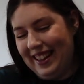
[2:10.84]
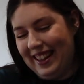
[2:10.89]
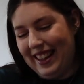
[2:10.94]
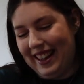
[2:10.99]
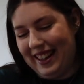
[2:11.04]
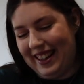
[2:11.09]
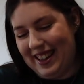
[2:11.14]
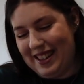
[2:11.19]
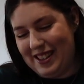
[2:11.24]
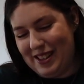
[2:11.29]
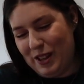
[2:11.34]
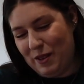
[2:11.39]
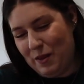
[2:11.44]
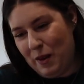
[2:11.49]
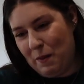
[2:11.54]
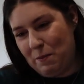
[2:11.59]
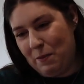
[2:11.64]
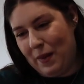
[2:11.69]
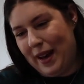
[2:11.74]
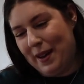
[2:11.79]
That goes with
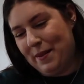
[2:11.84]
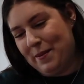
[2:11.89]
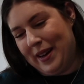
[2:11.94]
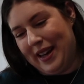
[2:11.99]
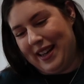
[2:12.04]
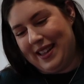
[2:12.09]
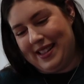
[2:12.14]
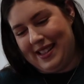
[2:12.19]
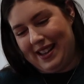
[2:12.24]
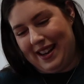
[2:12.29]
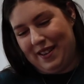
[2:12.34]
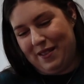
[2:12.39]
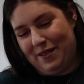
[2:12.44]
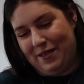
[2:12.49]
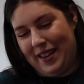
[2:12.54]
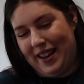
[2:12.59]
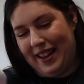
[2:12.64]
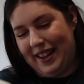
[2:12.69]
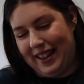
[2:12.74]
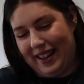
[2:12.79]
my Baymax
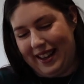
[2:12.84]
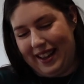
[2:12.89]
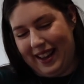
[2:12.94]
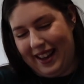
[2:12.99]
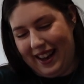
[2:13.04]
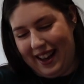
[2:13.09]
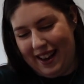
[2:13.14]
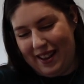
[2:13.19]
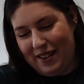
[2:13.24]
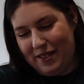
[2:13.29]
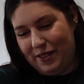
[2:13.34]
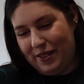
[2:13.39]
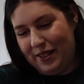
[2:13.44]
outfit that I have.